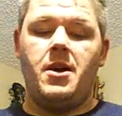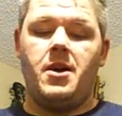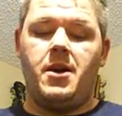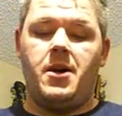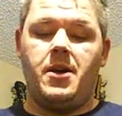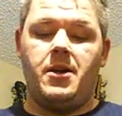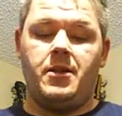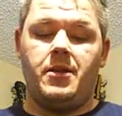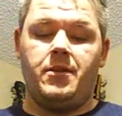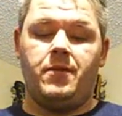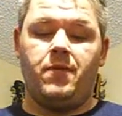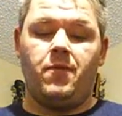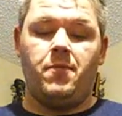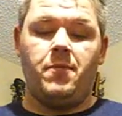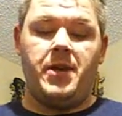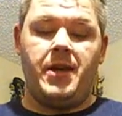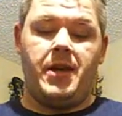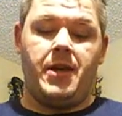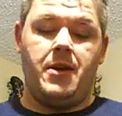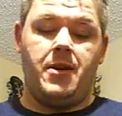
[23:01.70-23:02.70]
at least for
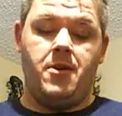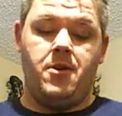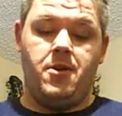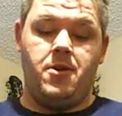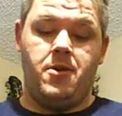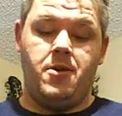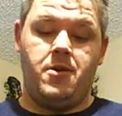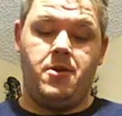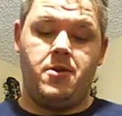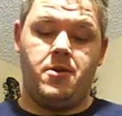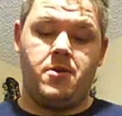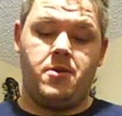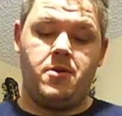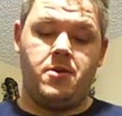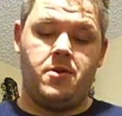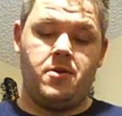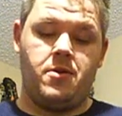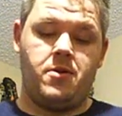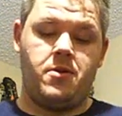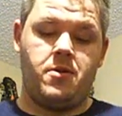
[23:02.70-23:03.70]
me.
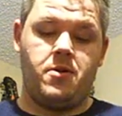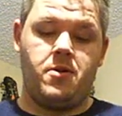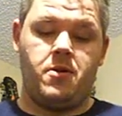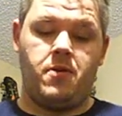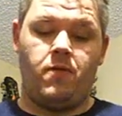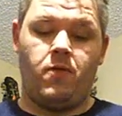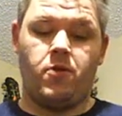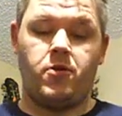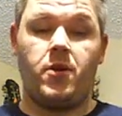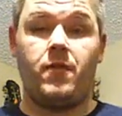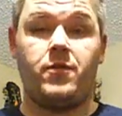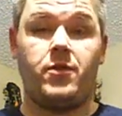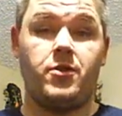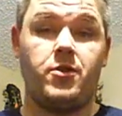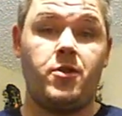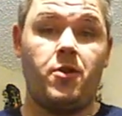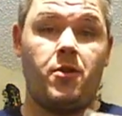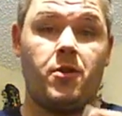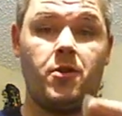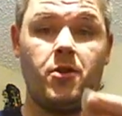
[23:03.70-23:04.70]
First off, just
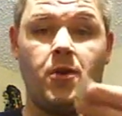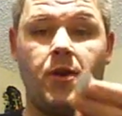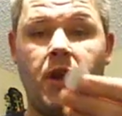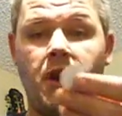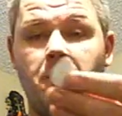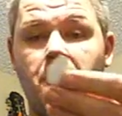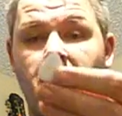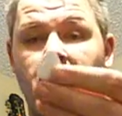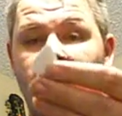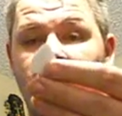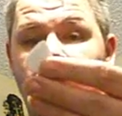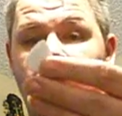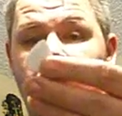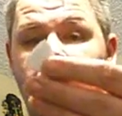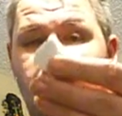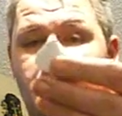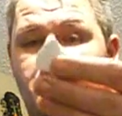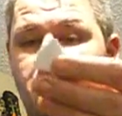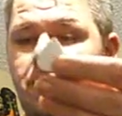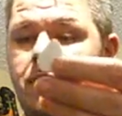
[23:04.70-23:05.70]
so you can look at them,
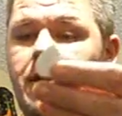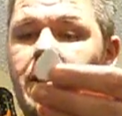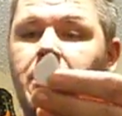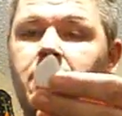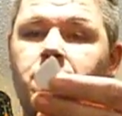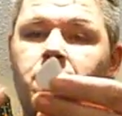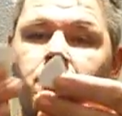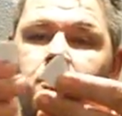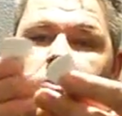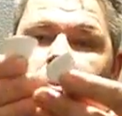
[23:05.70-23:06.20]
these are the